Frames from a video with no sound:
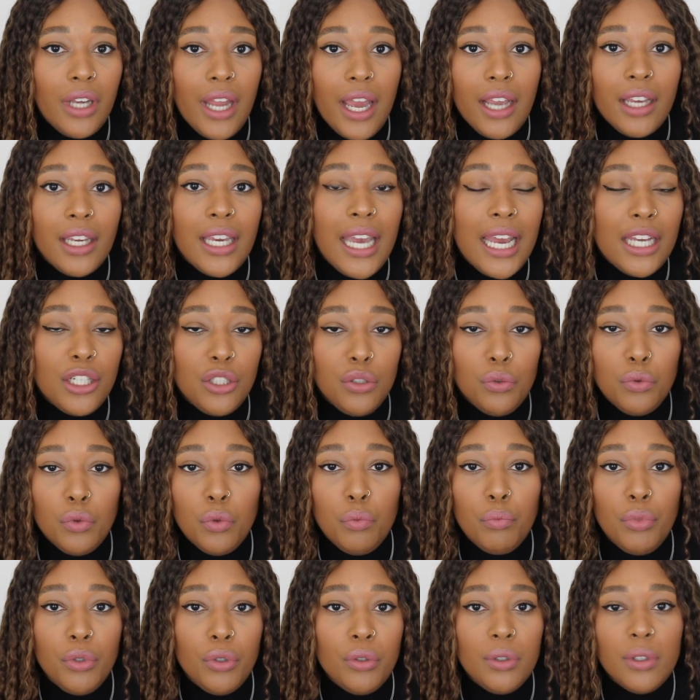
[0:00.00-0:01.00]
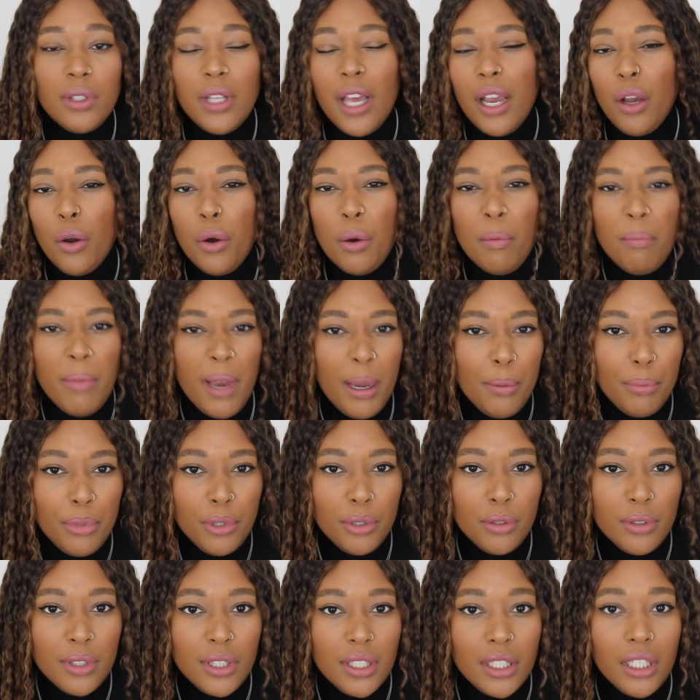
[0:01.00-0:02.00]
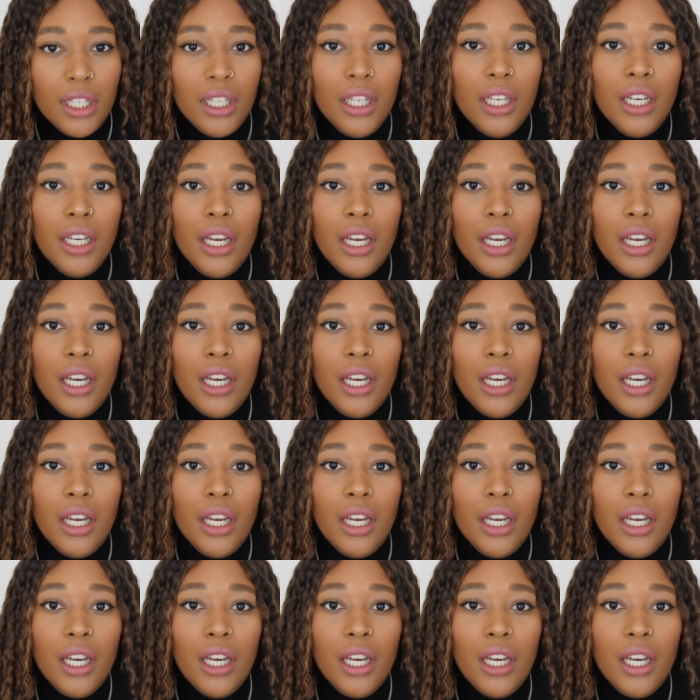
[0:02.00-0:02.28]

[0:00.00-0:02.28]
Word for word: like casual boots like combat boots